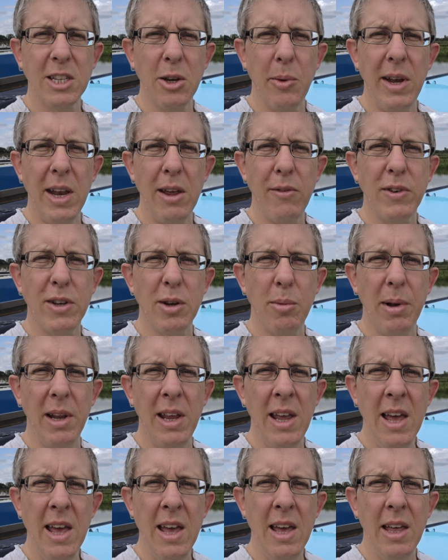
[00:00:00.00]
so
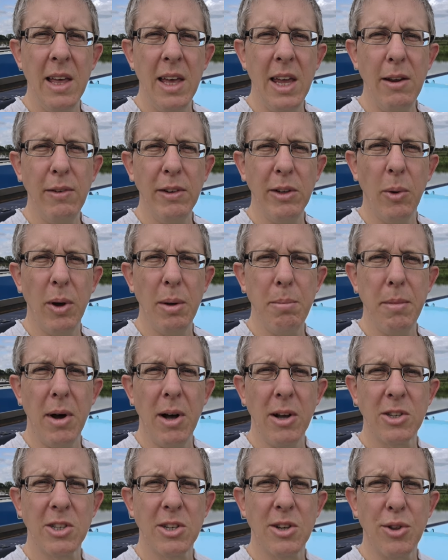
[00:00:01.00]
inevitably, even though I
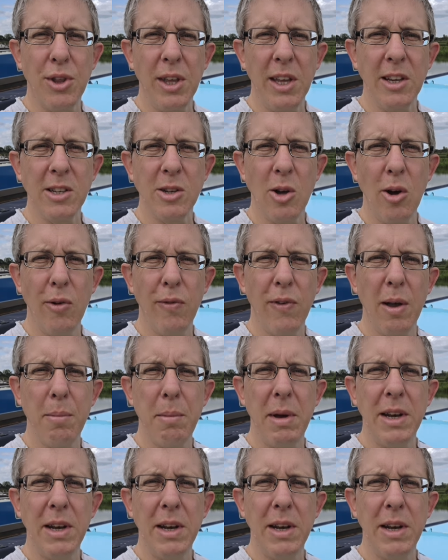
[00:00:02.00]
masked things off, I